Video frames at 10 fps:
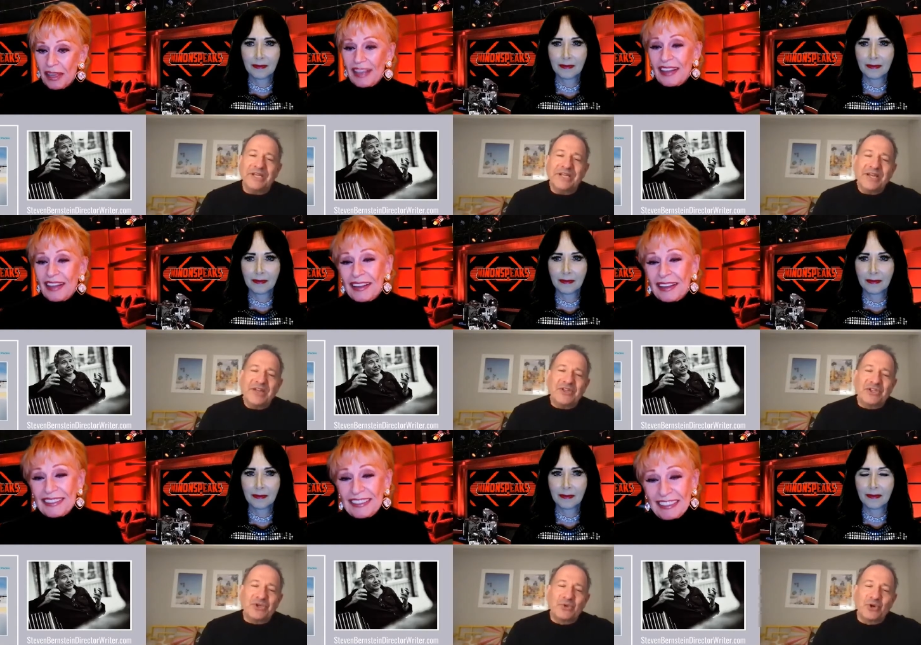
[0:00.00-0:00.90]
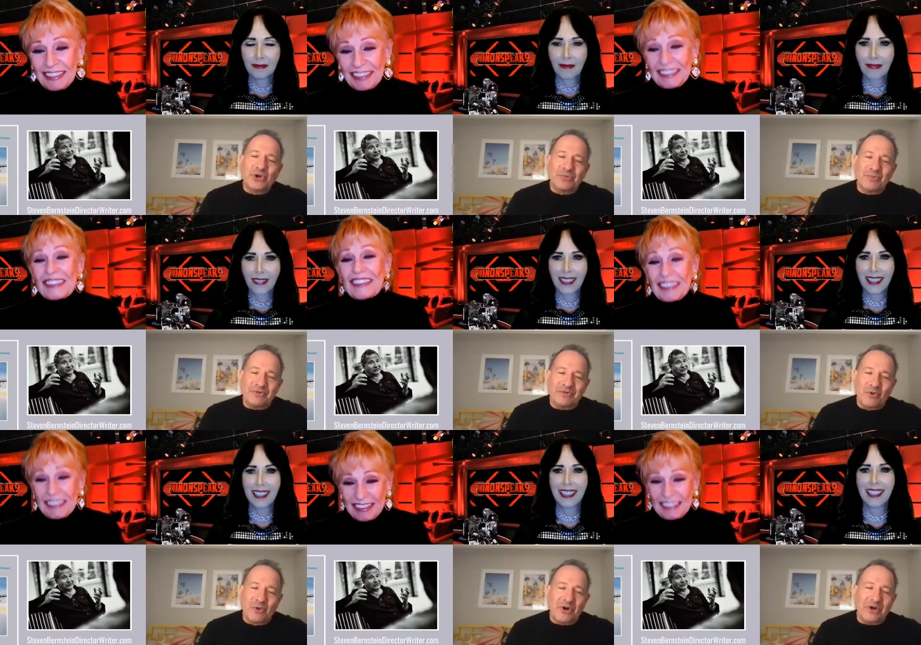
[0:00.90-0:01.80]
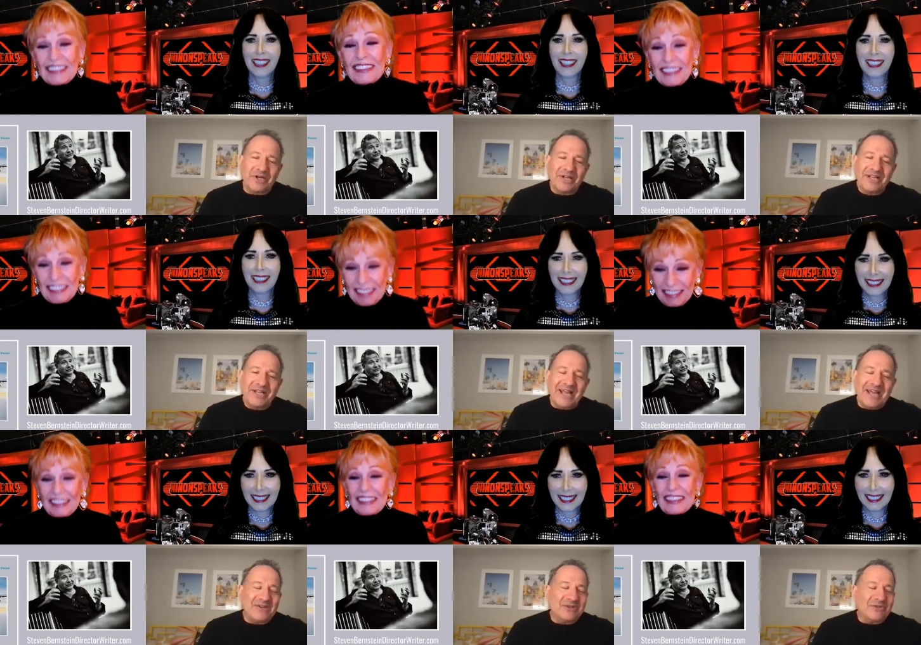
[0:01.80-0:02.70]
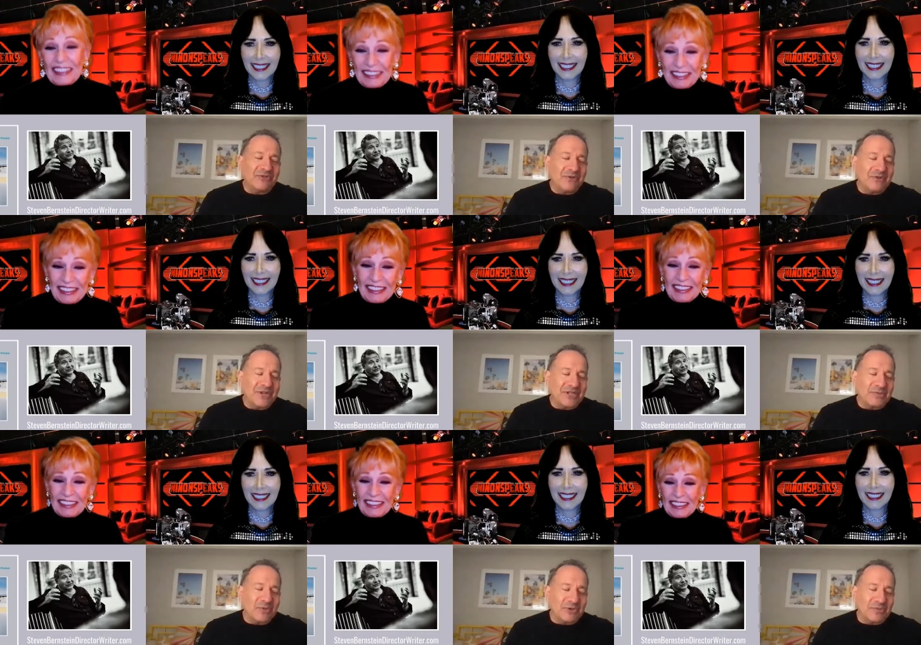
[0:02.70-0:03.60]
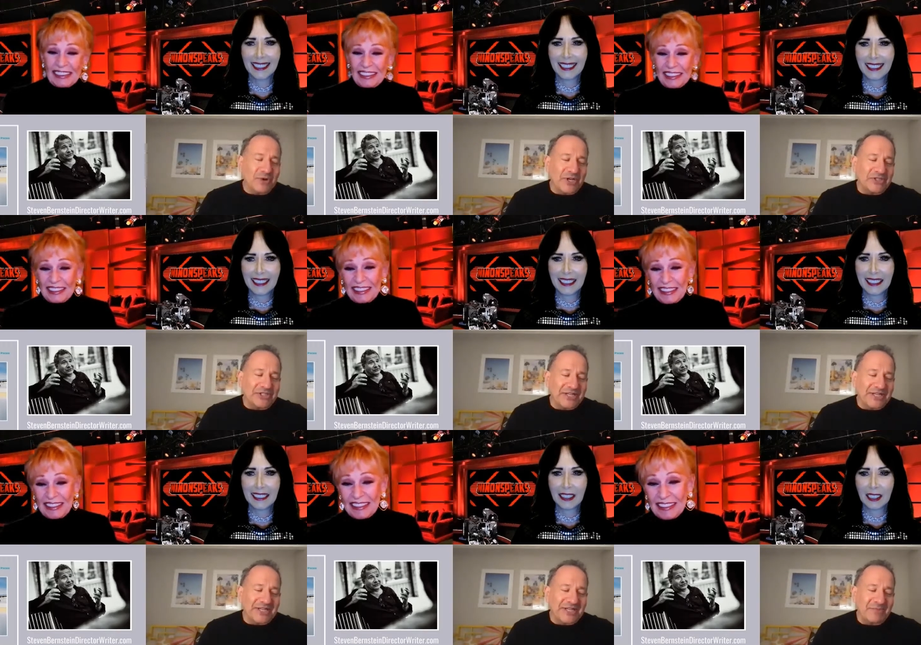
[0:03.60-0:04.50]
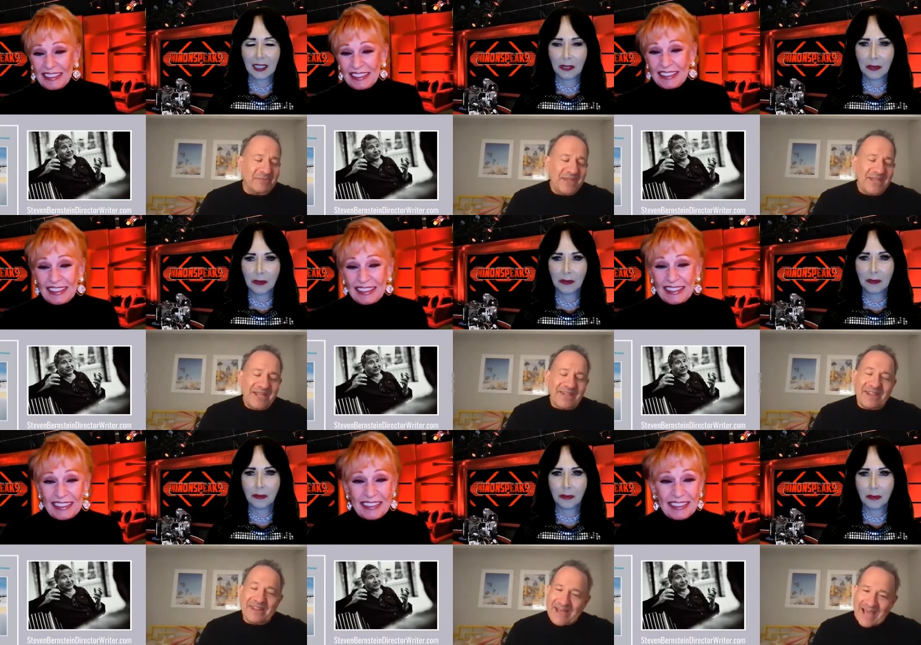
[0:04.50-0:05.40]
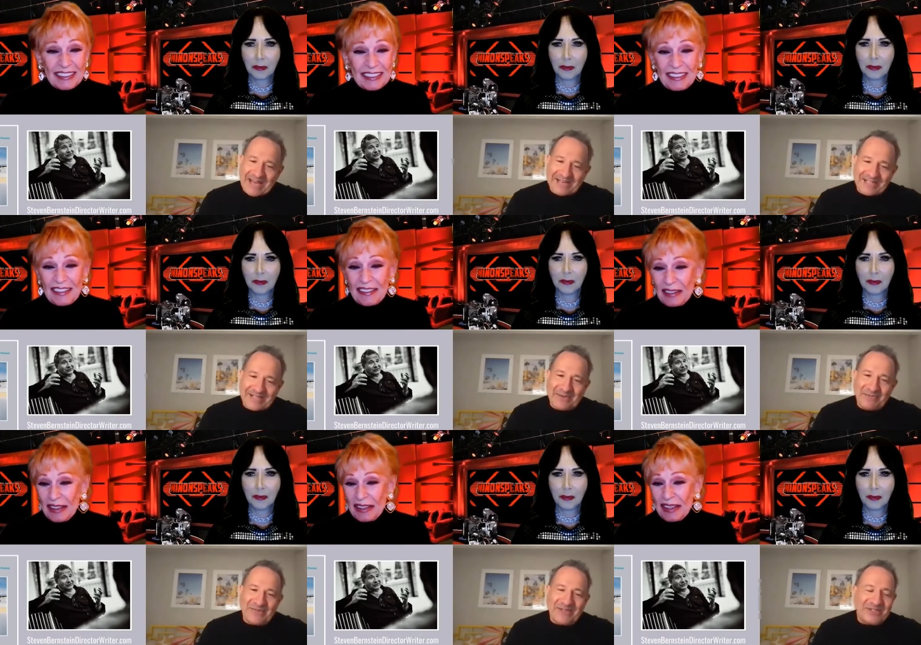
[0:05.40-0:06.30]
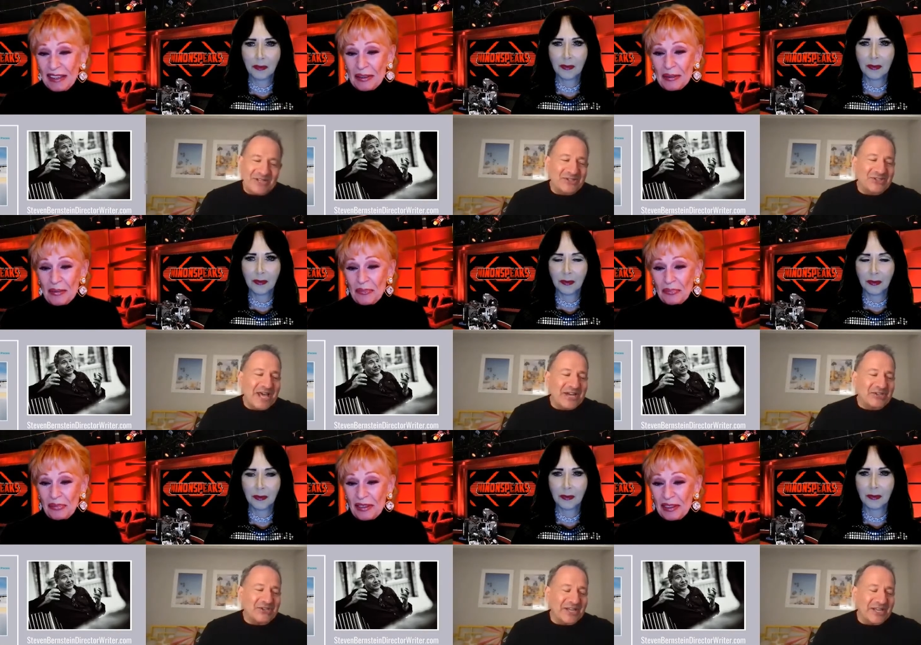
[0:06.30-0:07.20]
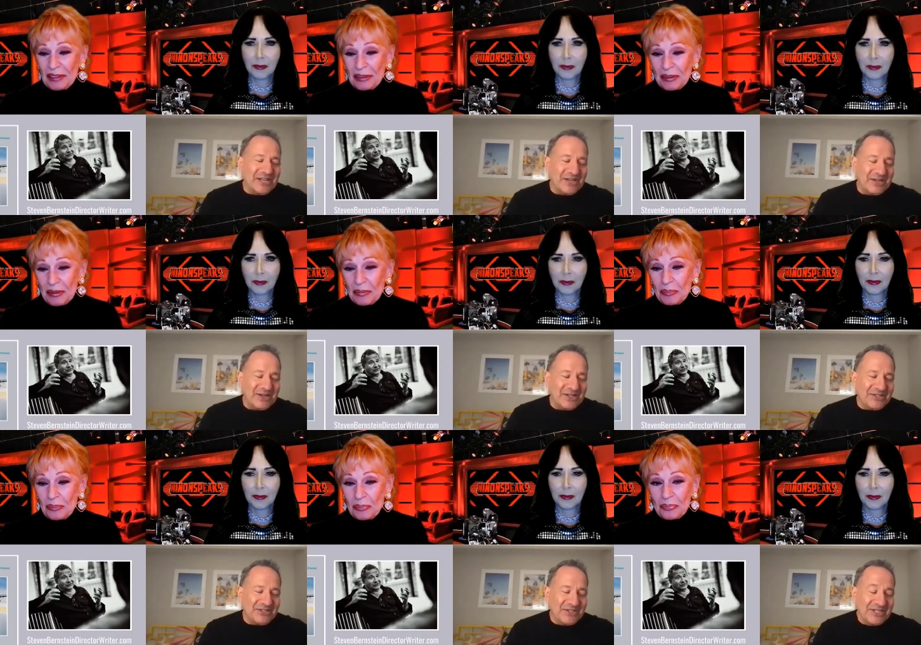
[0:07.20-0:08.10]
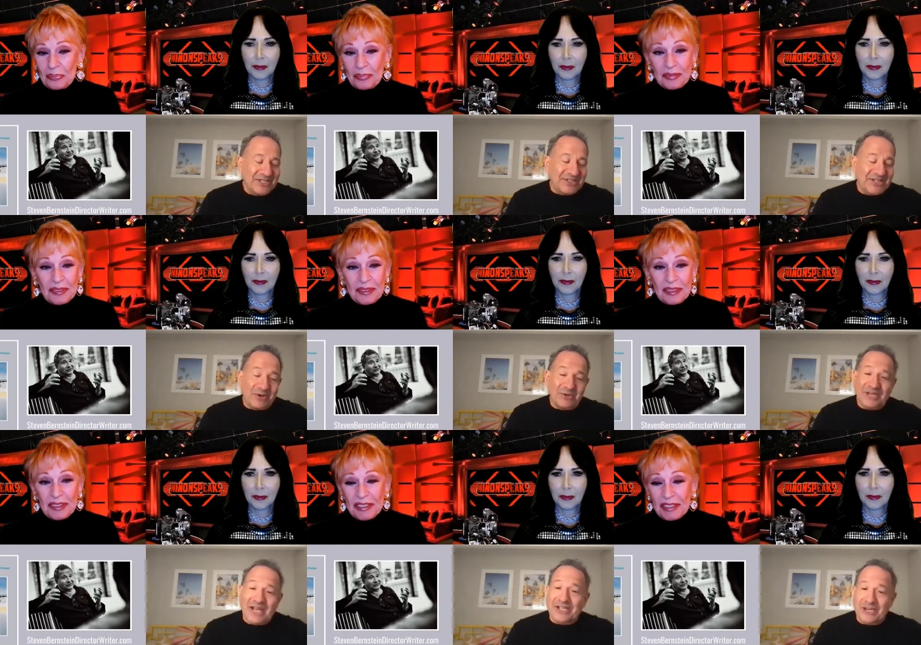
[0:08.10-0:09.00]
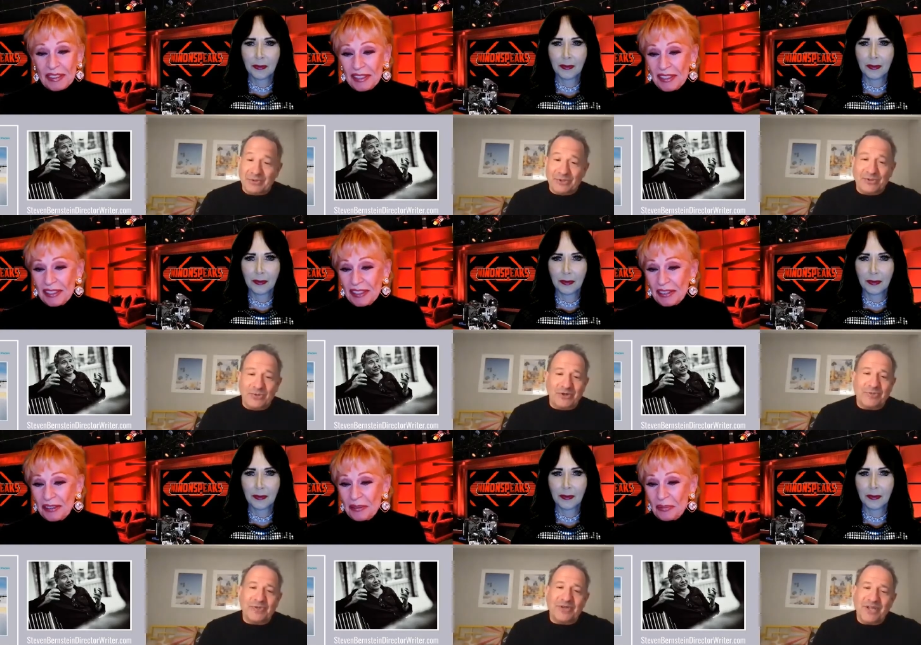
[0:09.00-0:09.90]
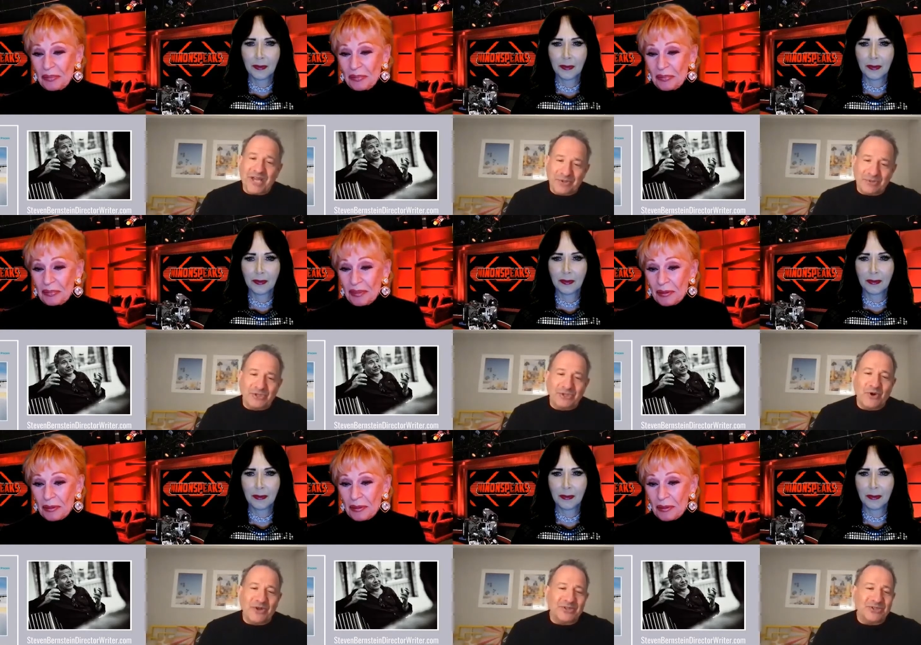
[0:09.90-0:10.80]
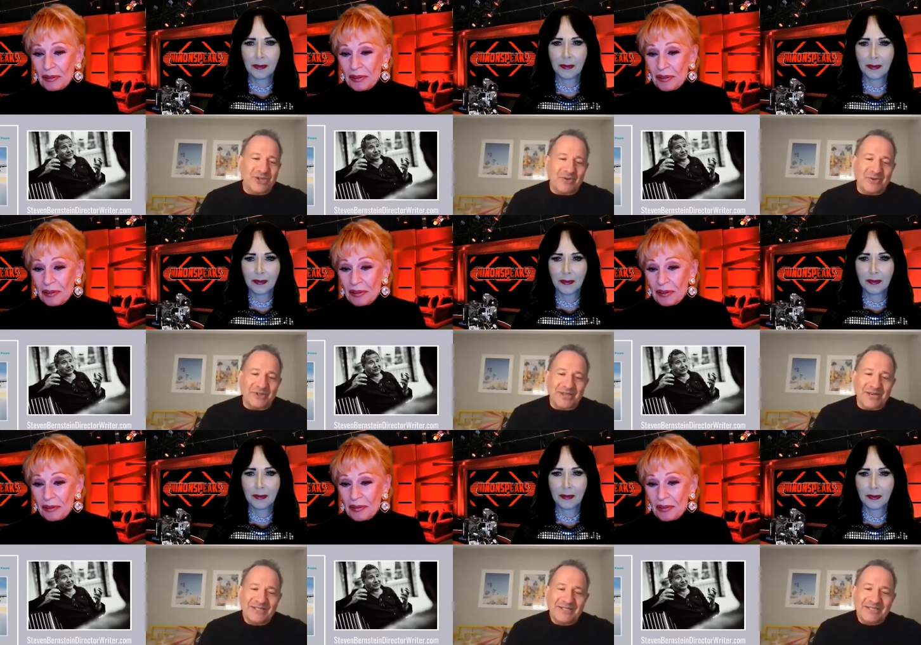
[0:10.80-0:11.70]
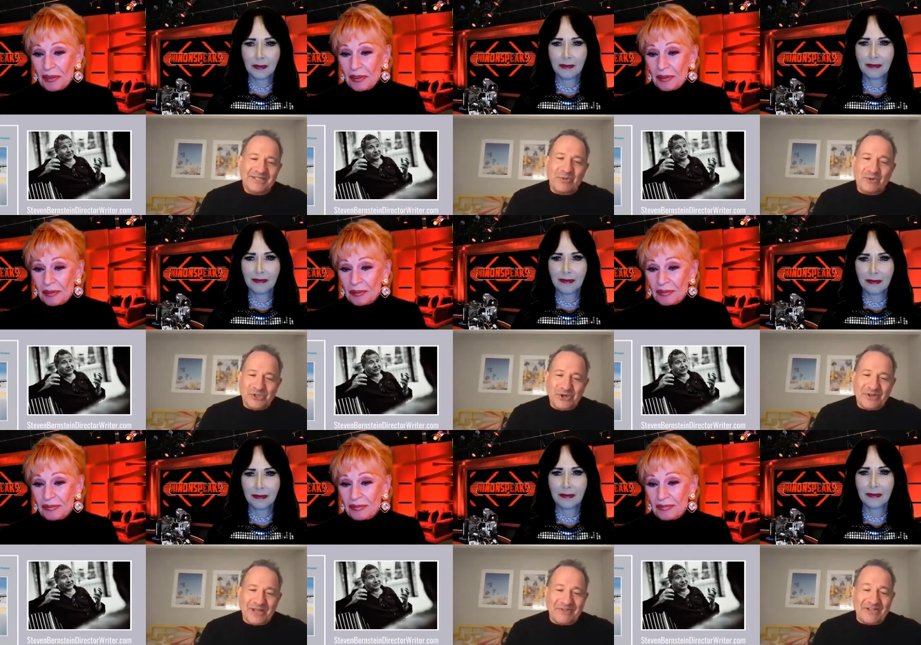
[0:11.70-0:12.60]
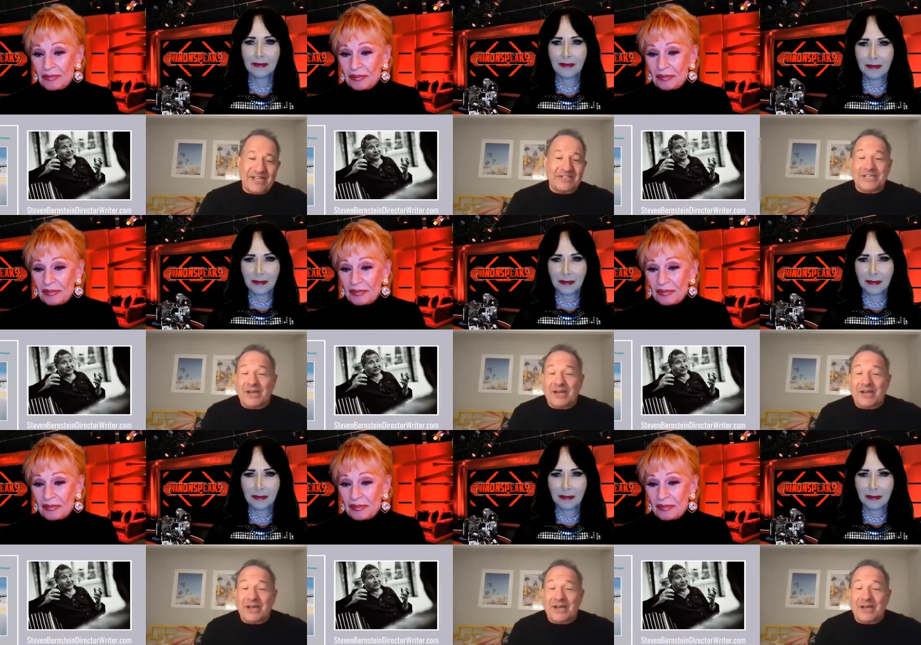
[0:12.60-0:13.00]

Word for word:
Speaker 1: that you were before. And there's few things more depressing um, than that. Um, they say the saddest thing uh, is is not only not getting what you want, but getting what you want, discovering that it wasn't all that fantastic.